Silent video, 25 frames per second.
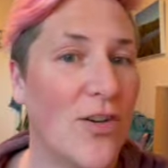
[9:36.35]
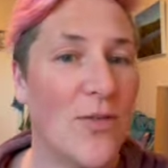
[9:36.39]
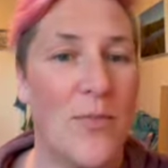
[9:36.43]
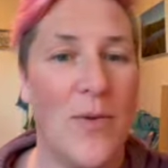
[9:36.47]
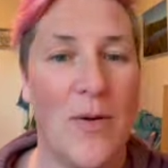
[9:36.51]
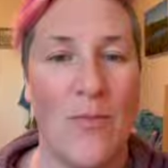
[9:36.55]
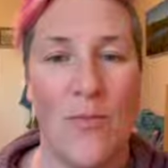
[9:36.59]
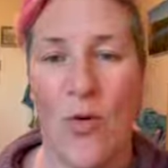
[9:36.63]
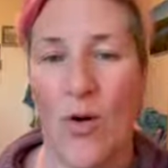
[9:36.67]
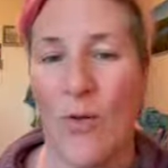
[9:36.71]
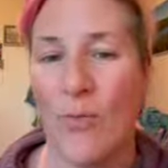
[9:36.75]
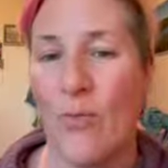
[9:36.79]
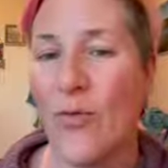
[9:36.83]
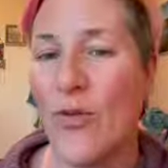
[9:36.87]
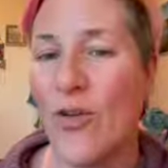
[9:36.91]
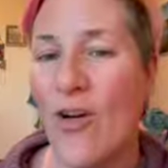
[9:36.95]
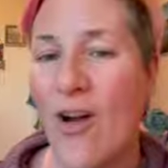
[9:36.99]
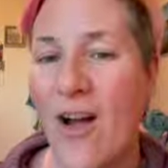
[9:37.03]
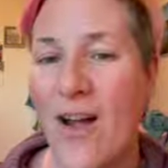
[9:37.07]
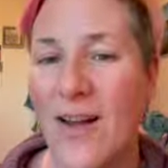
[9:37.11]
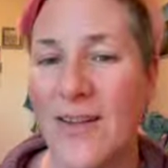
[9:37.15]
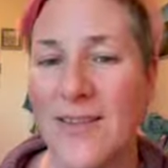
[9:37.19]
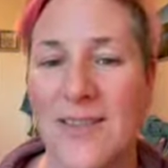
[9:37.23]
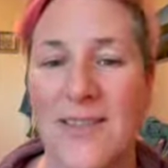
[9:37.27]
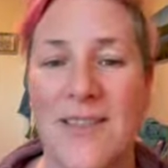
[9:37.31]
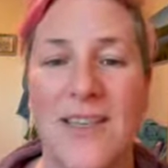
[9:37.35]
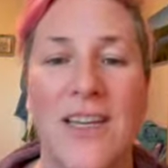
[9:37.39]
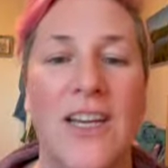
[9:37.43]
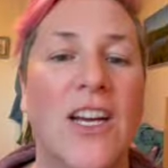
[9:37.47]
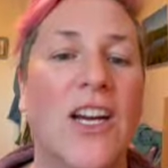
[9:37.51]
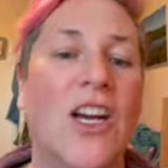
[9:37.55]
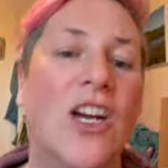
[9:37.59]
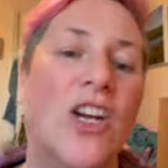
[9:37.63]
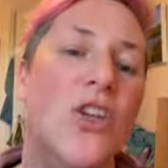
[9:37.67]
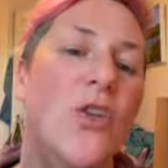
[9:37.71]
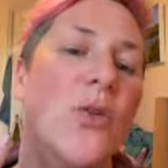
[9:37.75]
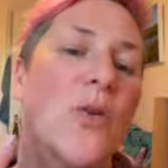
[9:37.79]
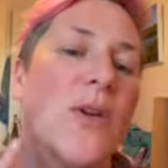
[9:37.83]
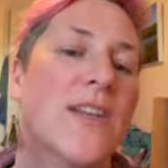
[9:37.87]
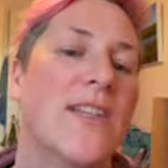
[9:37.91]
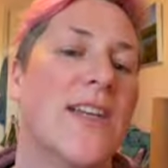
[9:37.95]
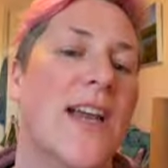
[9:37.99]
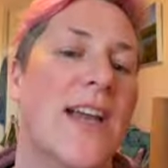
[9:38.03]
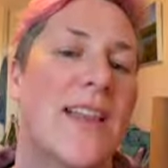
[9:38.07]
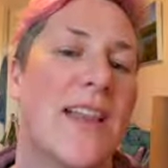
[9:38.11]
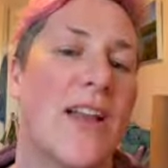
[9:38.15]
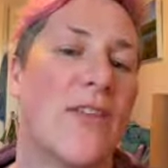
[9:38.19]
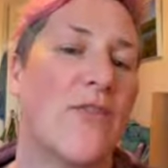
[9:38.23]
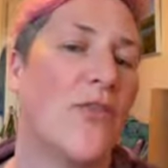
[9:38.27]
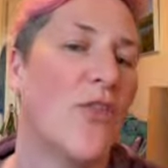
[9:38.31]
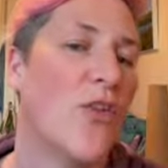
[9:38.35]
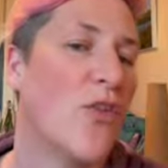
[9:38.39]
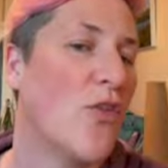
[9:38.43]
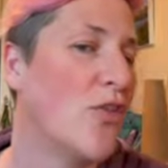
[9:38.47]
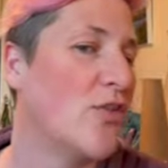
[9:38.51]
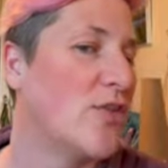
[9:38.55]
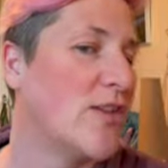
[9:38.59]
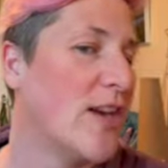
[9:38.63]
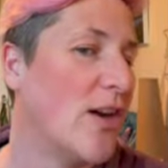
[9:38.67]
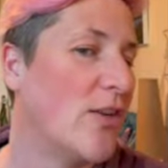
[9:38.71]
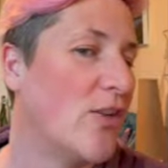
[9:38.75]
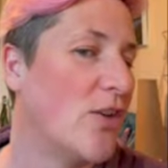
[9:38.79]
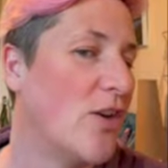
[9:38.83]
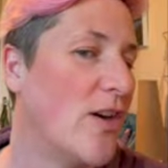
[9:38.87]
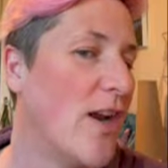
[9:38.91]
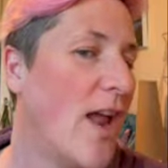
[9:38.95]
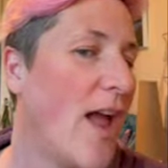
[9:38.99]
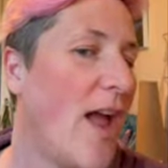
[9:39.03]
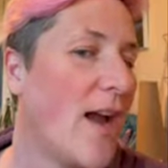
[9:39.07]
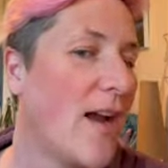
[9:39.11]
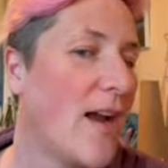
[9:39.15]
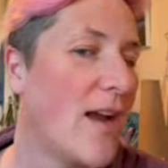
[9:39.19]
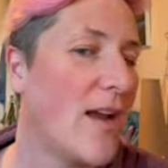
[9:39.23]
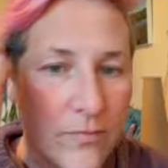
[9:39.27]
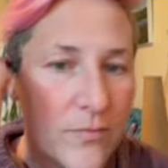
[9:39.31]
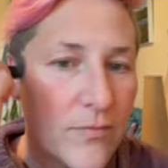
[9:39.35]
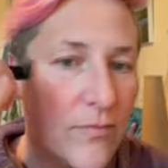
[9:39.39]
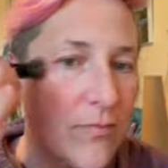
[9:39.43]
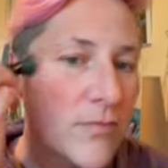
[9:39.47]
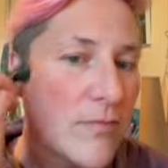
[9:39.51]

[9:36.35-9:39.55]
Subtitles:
a bit more bronzed. You can take that further down your neck.